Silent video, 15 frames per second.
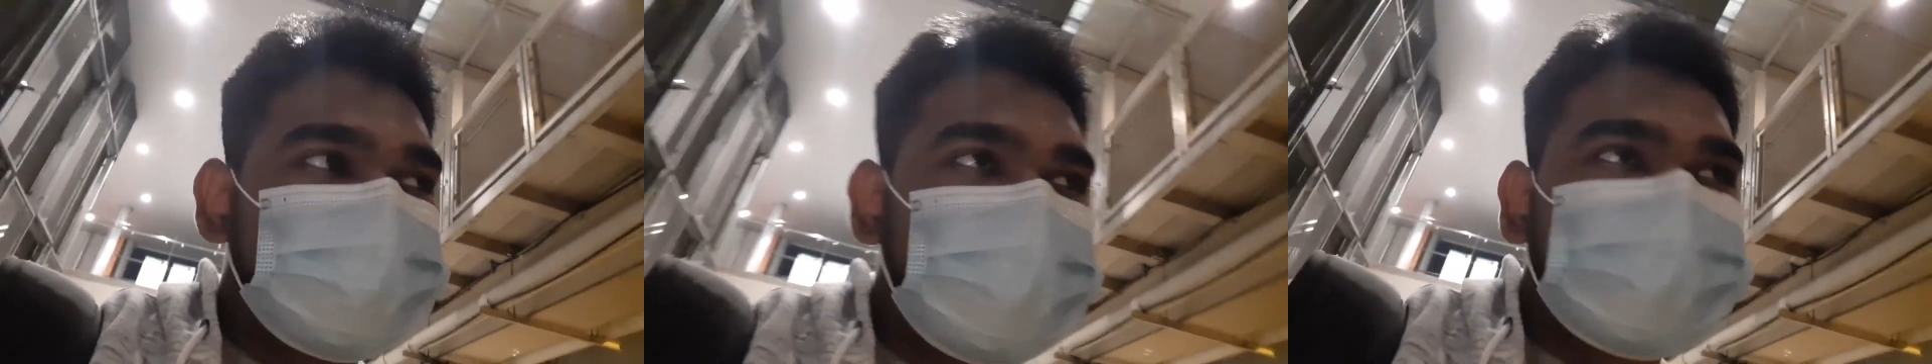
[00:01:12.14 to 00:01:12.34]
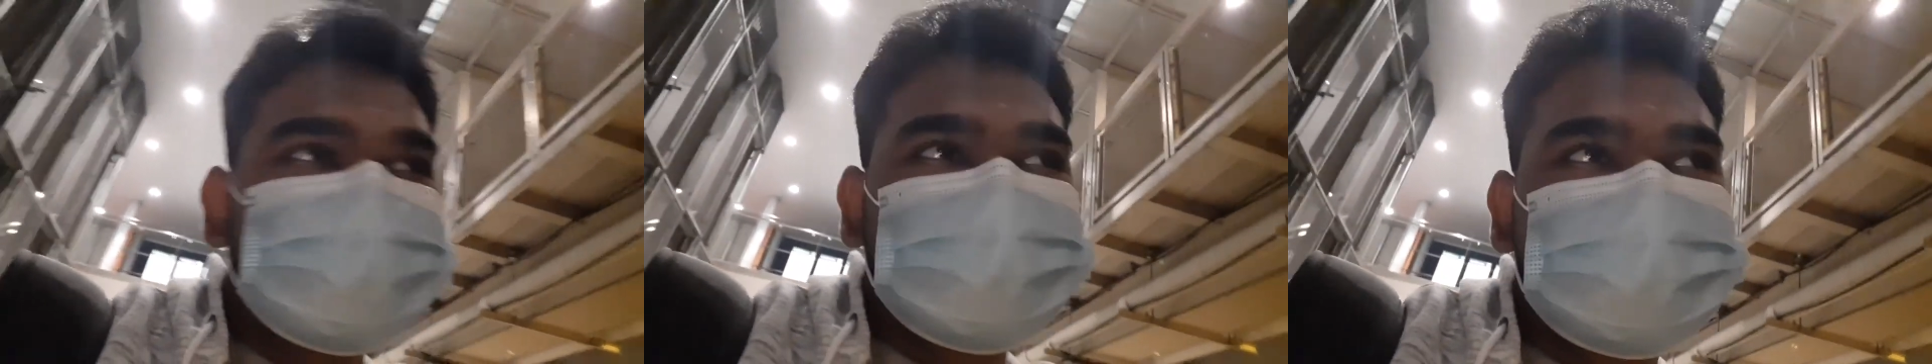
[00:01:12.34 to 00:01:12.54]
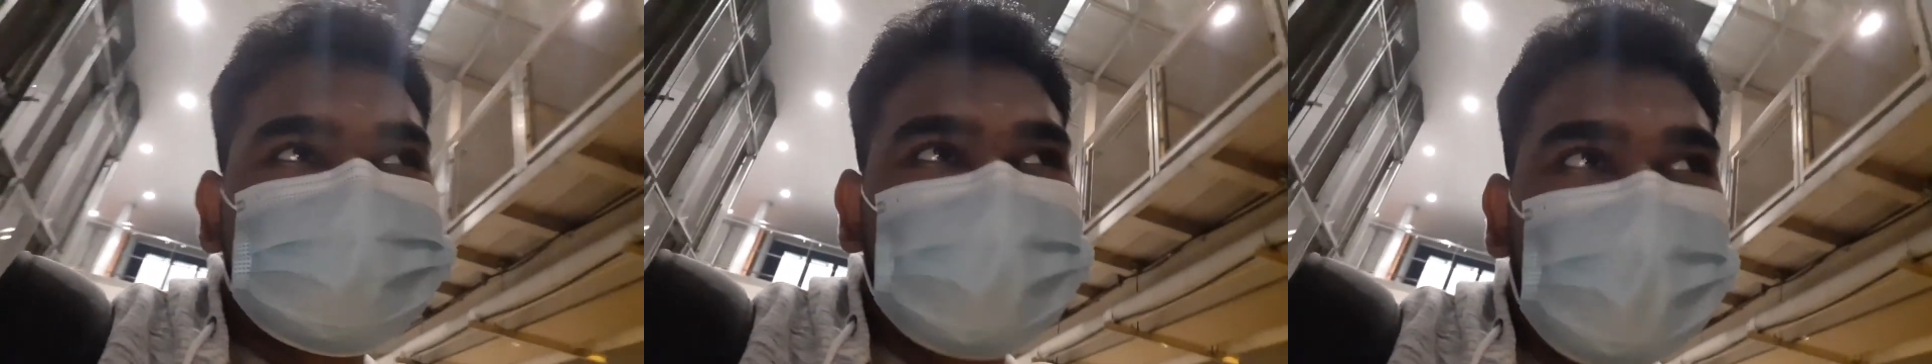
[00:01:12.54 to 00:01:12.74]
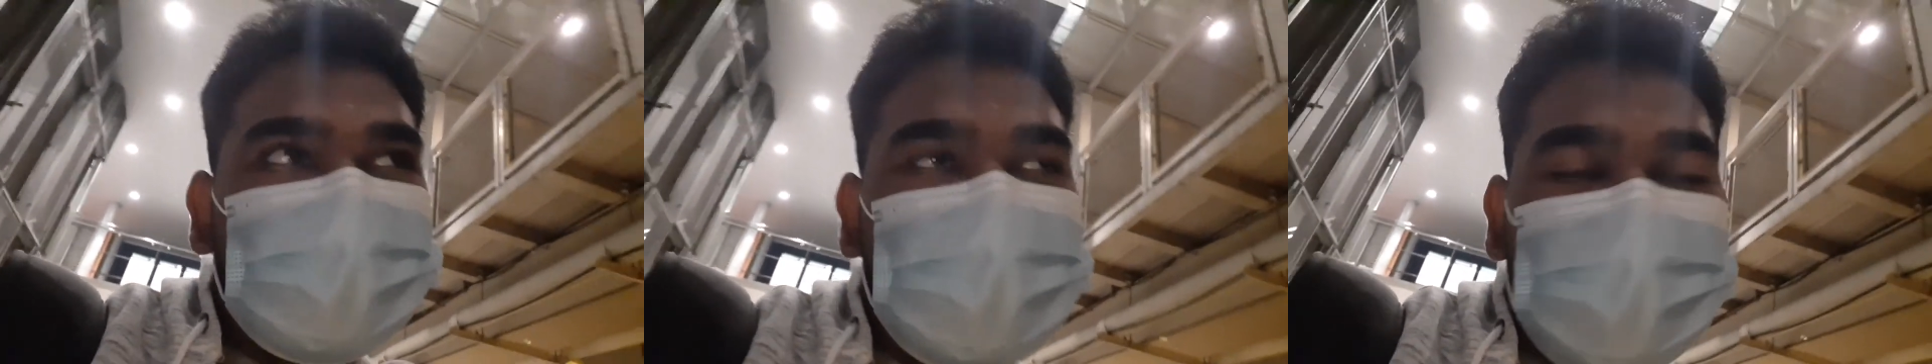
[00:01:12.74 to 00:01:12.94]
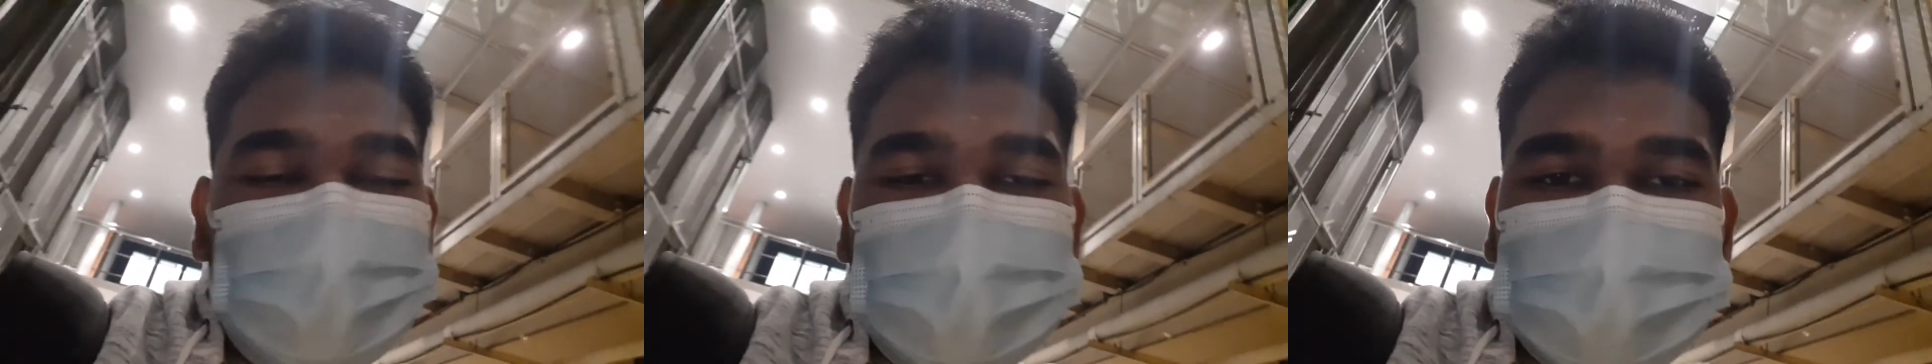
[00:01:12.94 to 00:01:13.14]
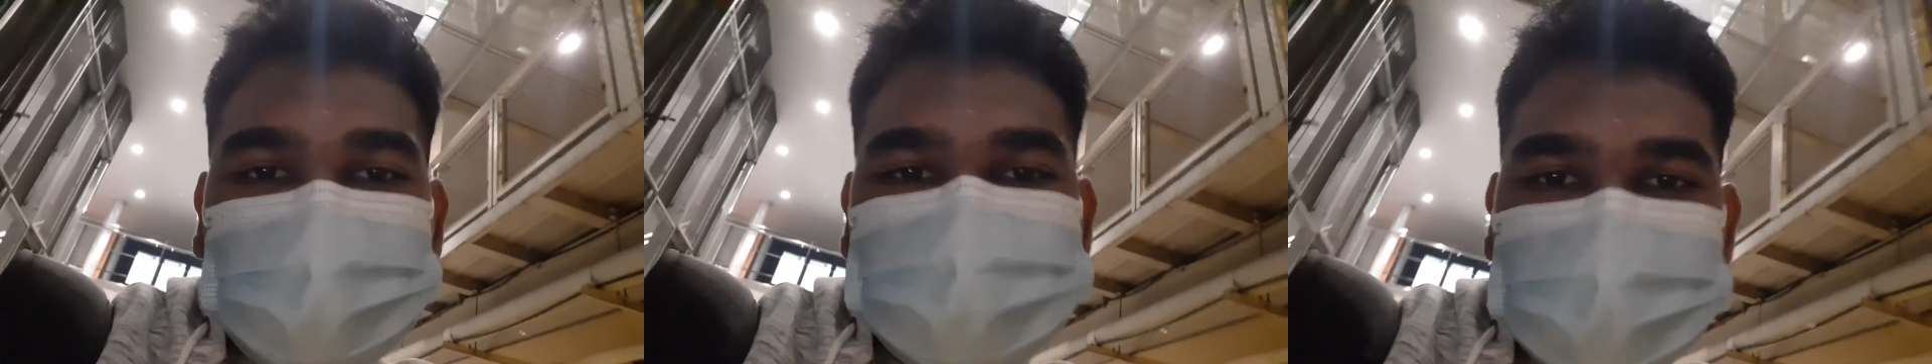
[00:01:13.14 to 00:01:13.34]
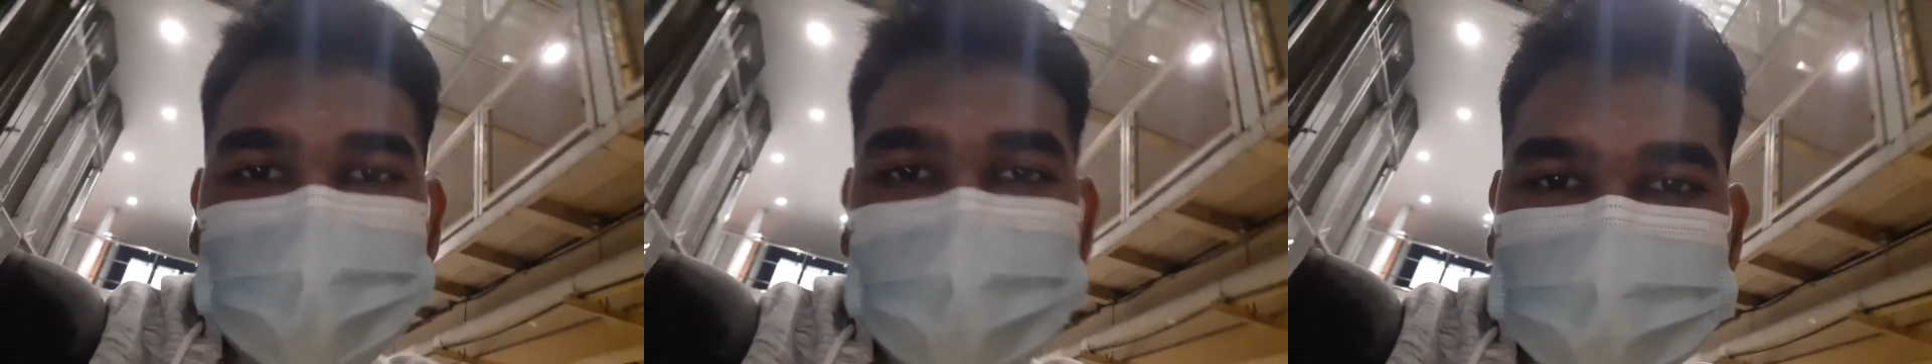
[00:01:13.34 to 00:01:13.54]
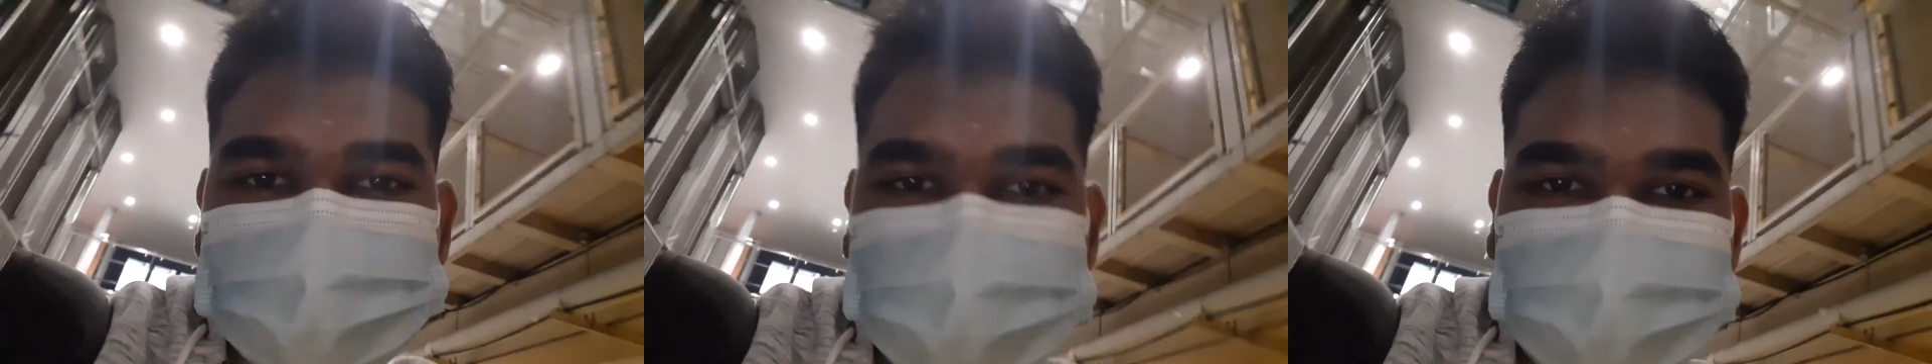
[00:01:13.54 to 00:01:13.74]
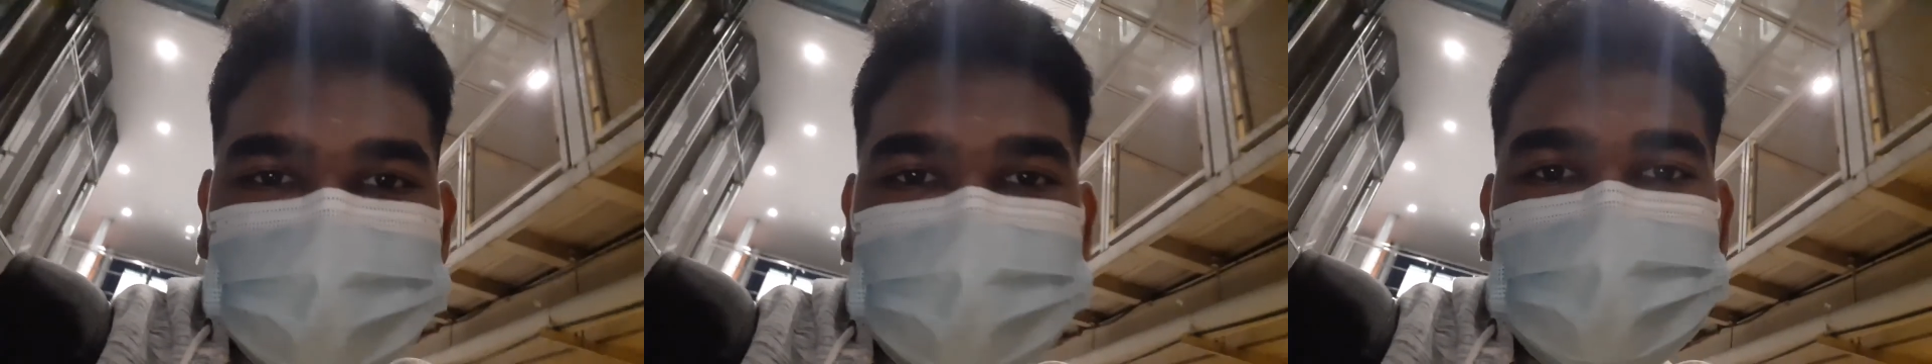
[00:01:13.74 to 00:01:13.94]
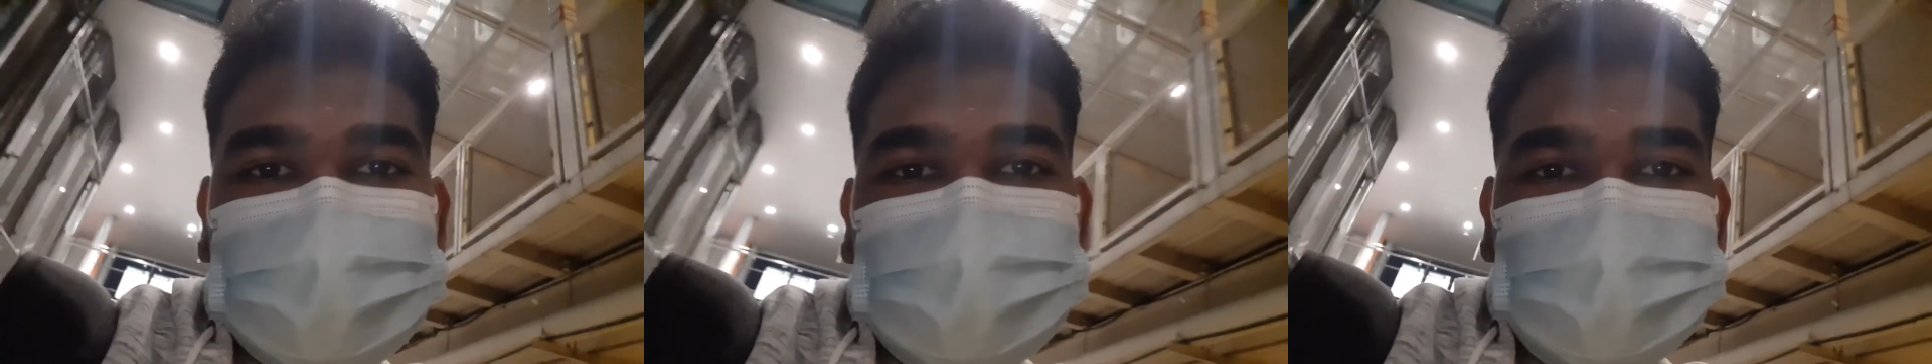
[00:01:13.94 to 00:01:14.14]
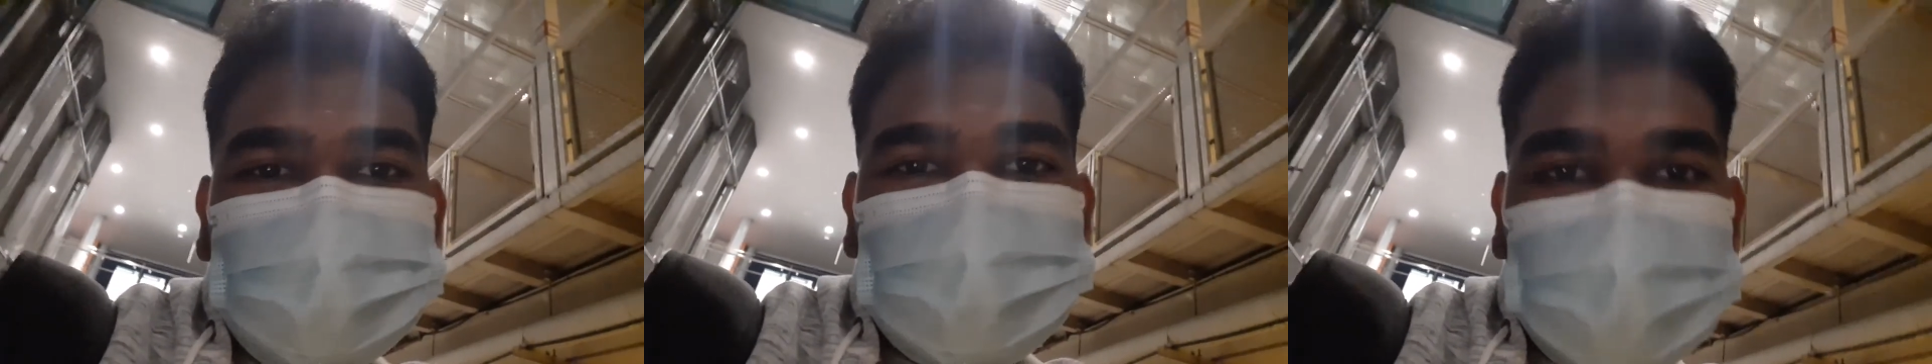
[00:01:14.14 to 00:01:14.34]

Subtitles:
That's actually